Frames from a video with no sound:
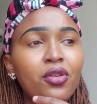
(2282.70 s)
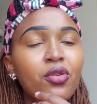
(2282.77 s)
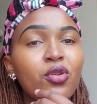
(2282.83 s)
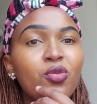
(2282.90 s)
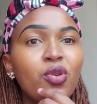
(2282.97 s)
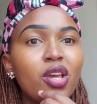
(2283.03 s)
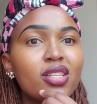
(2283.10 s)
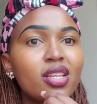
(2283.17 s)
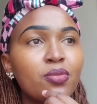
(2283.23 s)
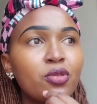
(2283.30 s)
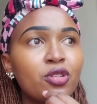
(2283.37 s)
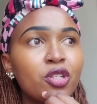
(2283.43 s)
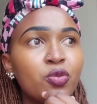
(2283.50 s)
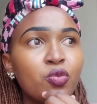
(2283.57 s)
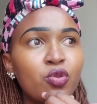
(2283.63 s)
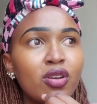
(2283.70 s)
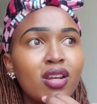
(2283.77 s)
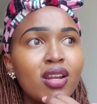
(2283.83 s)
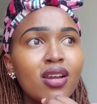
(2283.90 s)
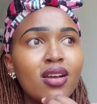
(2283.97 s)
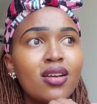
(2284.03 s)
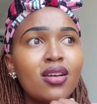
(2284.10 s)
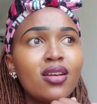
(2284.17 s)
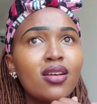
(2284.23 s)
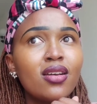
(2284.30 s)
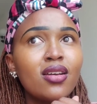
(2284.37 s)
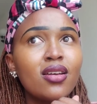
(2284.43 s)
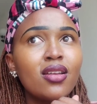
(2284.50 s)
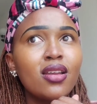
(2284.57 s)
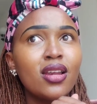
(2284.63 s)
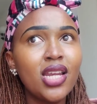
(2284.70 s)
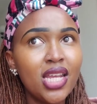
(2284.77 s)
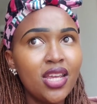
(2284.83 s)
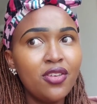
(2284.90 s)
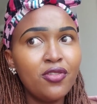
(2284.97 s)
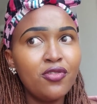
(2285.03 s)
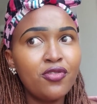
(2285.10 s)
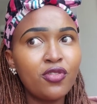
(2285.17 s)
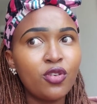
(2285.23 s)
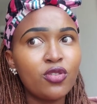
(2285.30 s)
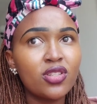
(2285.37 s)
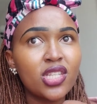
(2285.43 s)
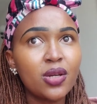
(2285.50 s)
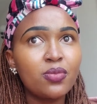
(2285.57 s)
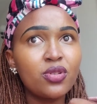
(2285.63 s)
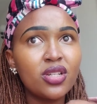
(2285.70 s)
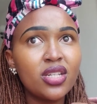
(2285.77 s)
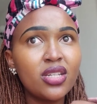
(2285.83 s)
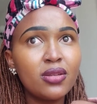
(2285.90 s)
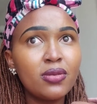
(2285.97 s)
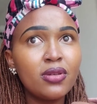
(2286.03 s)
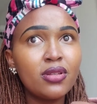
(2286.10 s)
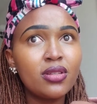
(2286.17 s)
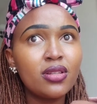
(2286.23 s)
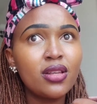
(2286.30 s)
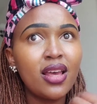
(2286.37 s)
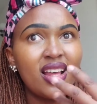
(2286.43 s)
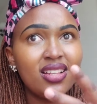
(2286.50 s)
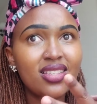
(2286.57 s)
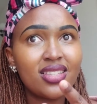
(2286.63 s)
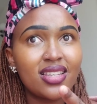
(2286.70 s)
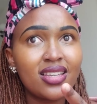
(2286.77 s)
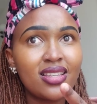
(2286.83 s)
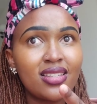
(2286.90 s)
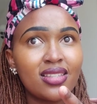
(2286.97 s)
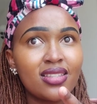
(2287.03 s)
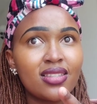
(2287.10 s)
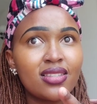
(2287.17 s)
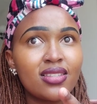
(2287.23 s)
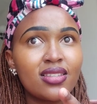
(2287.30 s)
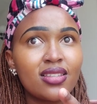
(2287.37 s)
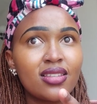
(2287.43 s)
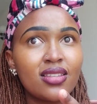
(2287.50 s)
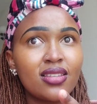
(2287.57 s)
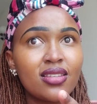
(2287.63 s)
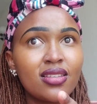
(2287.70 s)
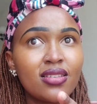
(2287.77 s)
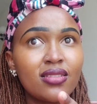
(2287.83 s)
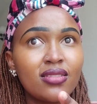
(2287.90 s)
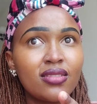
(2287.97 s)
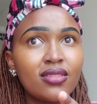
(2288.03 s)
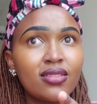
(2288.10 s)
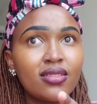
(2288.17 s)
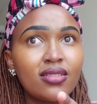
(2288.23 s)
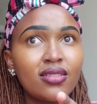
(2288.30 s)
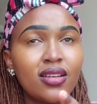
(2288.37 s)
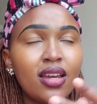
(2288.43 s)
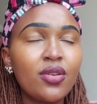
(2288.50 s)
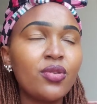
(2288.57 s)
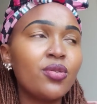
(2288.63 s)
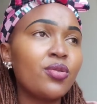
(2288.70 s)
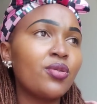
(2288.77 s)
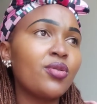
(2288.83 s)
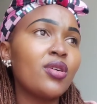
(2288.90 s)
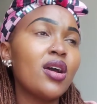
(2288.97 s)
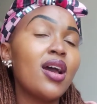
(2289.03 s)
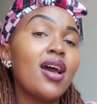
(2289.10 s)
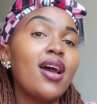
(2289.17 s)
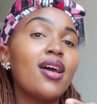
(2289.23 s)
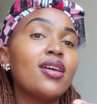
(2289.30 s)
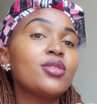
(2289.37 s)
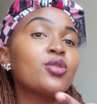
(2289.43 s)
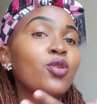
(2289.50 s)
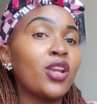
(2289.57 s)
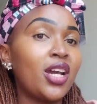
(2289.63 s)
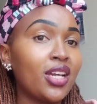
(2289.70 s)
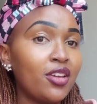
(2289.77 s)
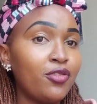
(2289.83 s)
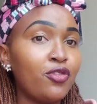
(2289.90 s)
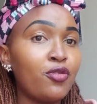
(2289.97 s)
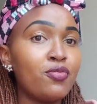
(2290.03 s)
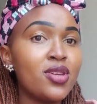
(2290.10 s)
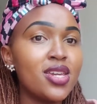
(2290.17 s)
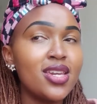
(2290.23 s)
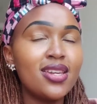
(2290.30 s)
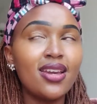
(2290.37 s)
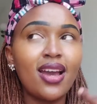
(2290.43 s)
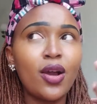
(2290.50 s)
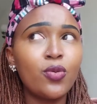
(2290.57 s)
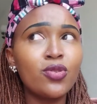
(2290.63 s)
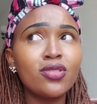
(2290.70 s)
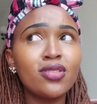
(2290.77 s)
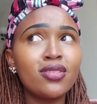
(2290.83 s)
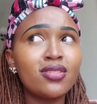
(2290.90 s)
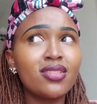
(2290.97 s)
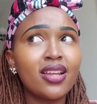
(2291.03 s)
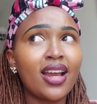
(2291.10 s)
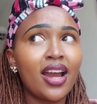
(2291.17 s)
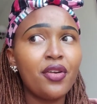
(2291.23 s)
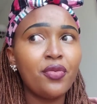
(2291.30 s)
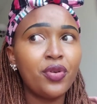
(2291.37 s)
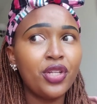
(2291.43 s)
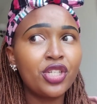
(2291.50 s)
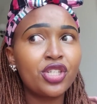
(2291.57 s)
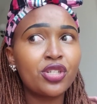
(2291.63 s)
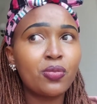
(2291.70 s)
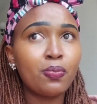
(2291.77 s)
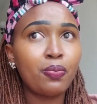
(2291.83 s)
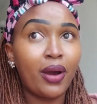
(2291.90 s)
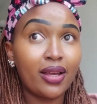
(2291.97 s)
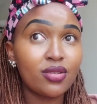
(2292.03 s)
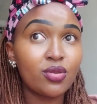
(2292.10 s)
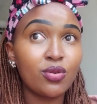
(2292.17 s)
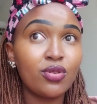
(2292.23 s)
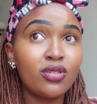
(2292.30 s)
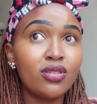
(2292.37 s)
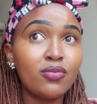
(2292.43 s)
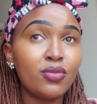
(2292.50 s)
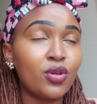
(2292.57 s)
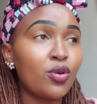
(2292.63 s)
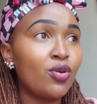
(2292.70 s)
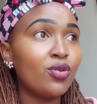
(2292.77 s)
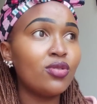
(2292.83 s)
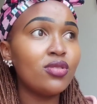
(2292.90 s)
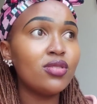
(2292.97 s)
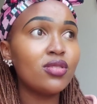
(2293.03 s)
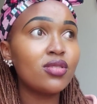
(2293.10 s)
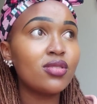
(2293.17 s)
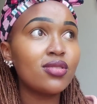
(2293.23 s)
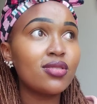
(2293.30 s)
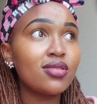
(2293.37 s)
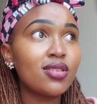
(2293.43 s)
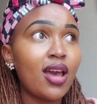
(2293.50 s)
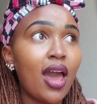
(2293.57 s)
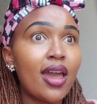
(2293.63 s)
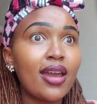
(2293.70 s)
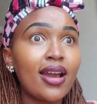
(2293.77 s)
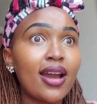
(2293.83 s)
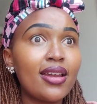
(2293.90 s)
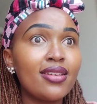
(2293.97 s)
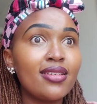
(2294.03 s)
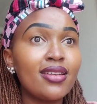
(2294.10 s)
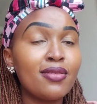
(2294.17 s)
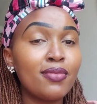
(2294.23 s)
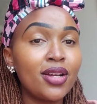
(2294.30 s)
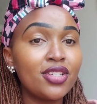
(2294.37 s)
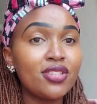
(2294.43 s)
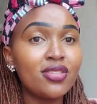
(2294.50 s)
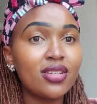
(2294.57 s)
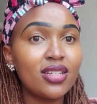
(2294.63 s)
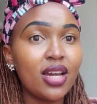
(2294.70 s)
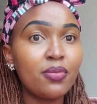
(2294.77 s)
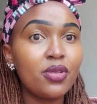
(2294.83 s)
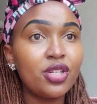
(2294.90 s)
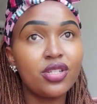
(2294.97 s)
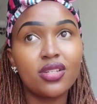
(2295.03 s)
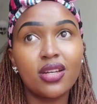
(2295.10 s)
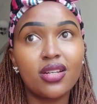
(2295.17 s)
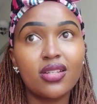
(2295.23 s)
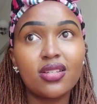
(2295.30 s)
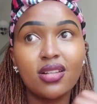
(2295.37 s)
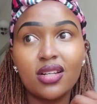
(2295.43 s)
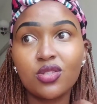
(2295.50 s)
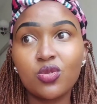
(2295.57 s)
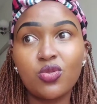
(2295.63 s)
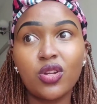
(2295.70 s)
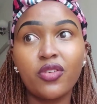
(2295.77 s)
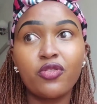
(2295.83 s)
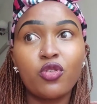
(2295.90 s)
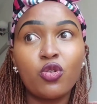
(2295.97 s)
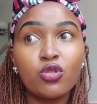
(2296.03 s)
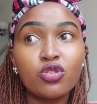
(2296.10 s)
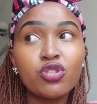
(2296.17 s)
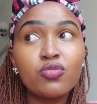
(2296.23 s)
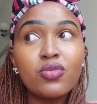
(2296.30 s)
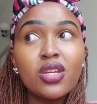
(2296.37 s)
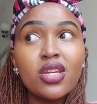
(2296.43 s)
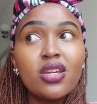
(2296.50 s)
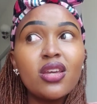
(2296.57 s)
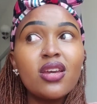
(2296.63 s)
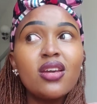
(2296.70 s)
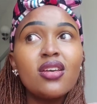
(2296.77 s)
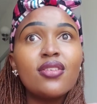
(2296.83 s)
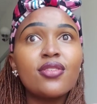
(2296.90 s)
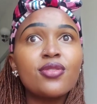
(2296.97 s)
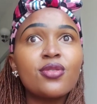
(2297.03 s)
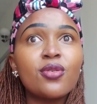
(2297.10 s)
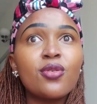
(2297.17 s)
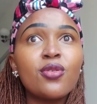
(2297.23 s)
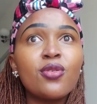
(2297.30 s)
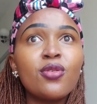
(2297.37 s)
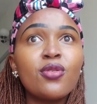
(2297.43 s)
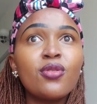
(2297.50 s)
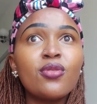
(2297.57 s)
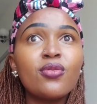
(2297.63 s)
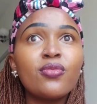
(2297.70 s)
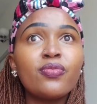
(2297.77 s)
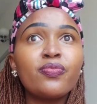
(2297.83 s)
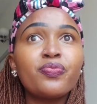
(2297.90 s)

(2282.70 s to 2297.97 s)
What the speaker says: don't know why somebody would live on somebody else's... I don't know. So lucky for me, I wasn't like a rich person because I can imagine the damage that could have cost me. So